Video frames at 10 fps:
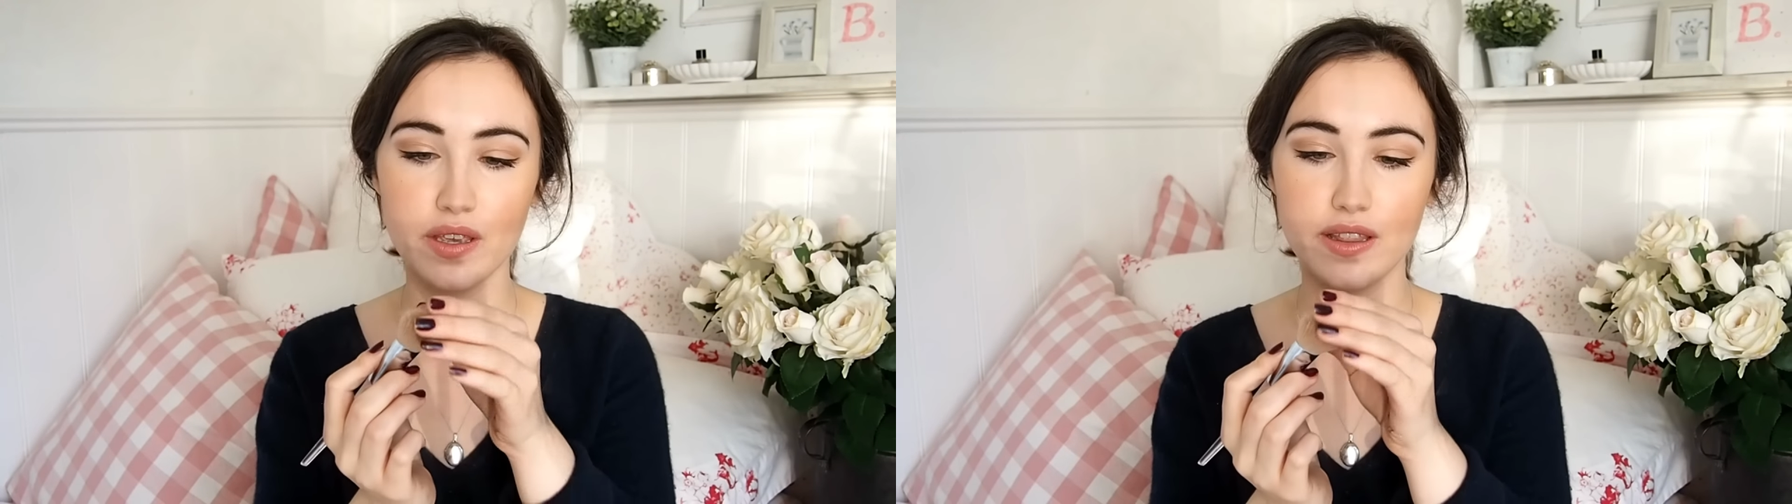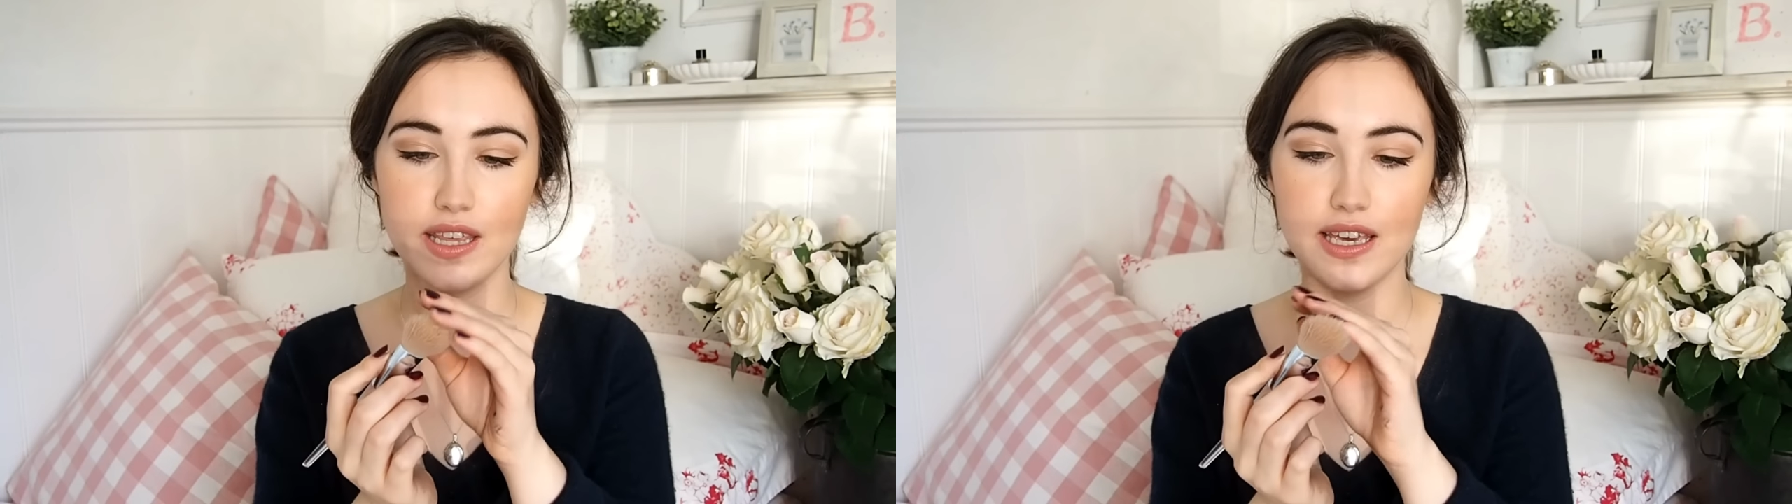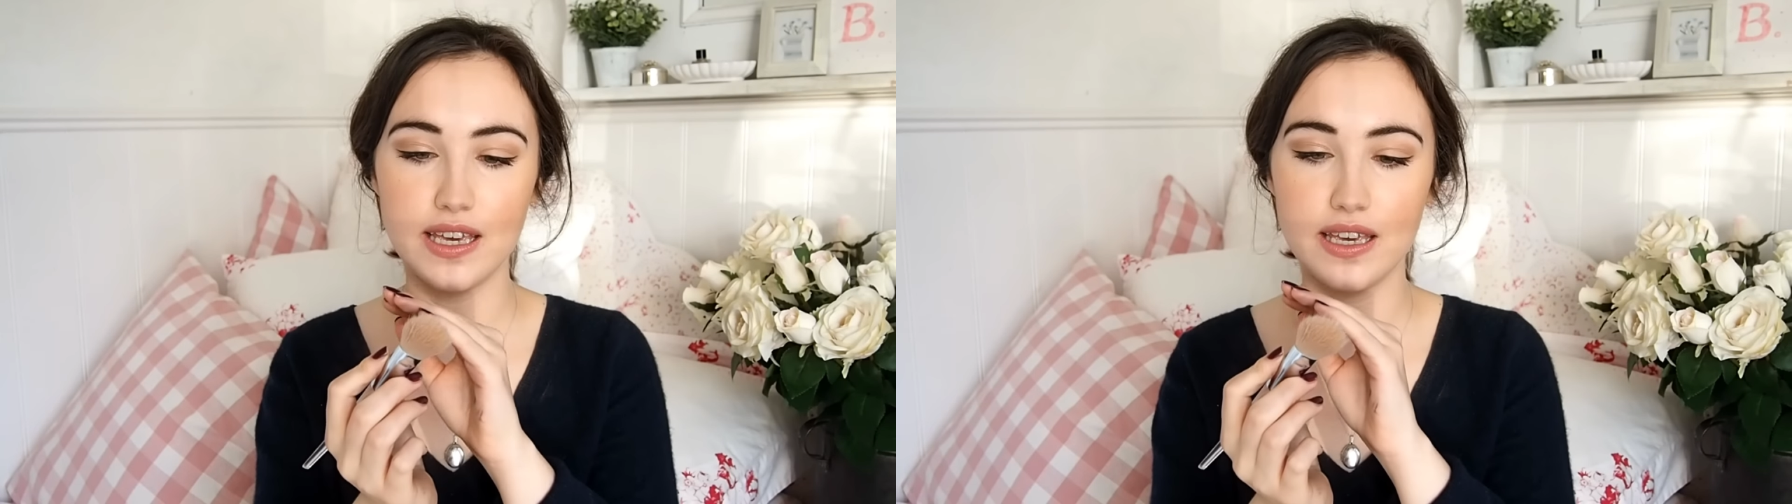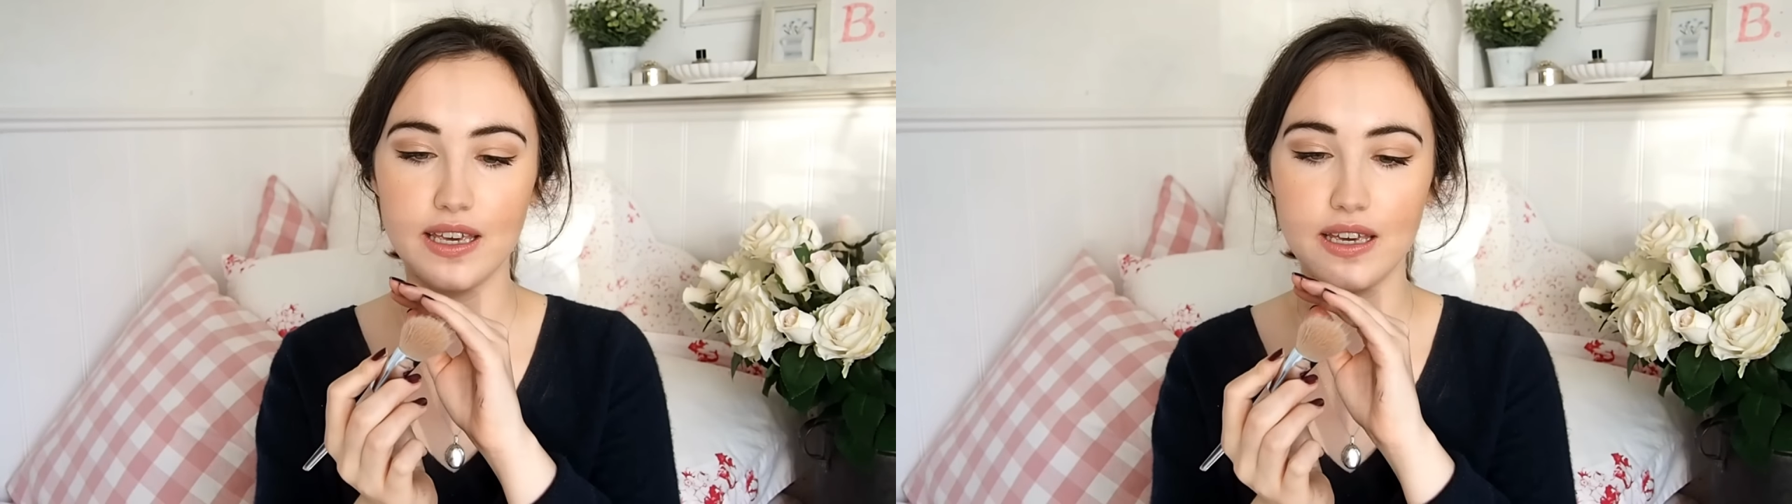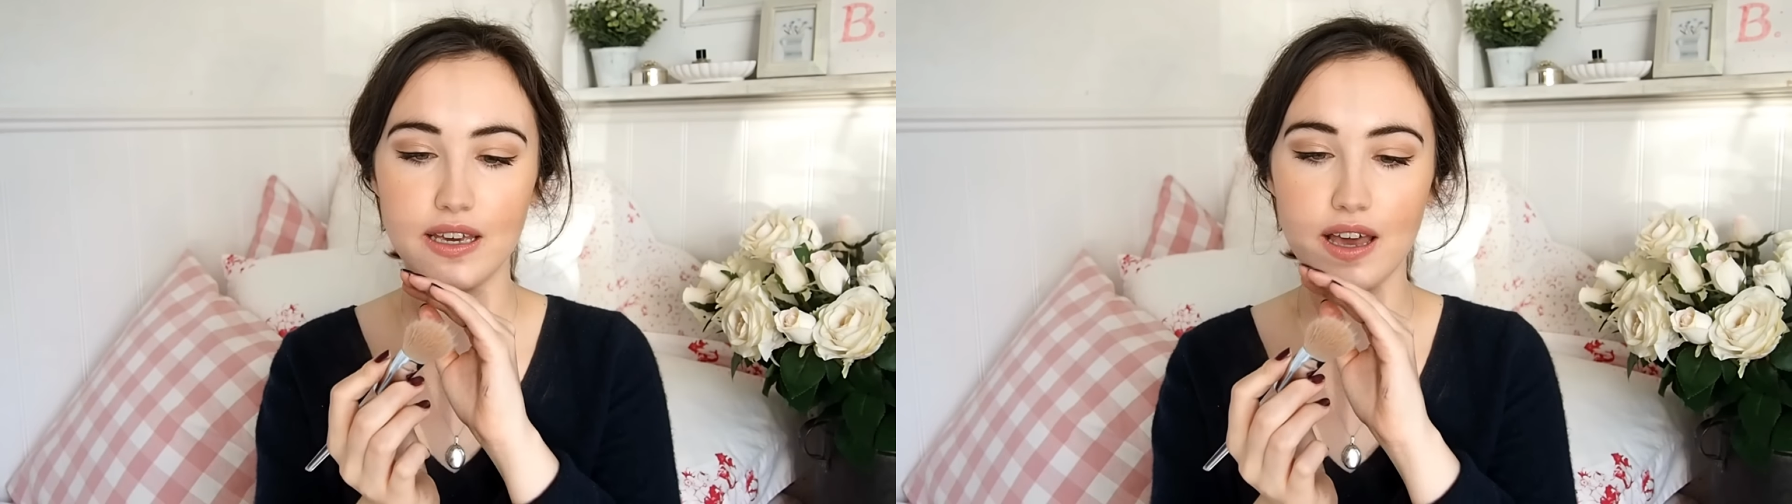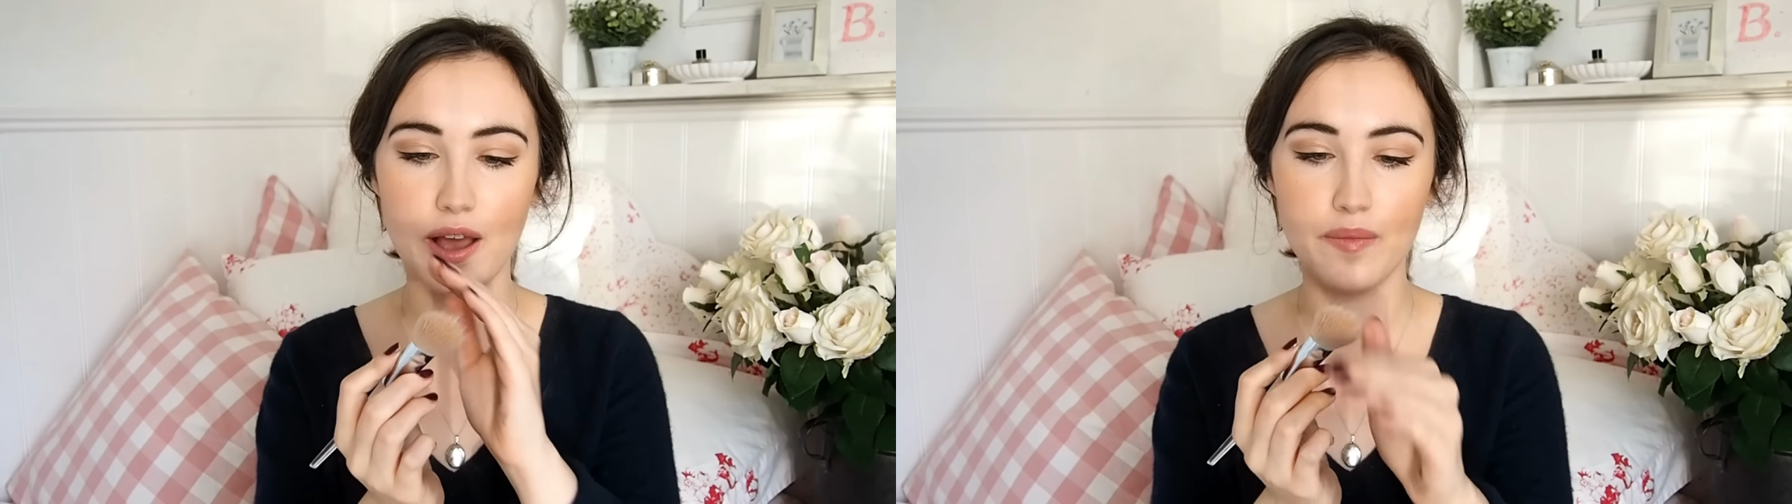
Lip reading: the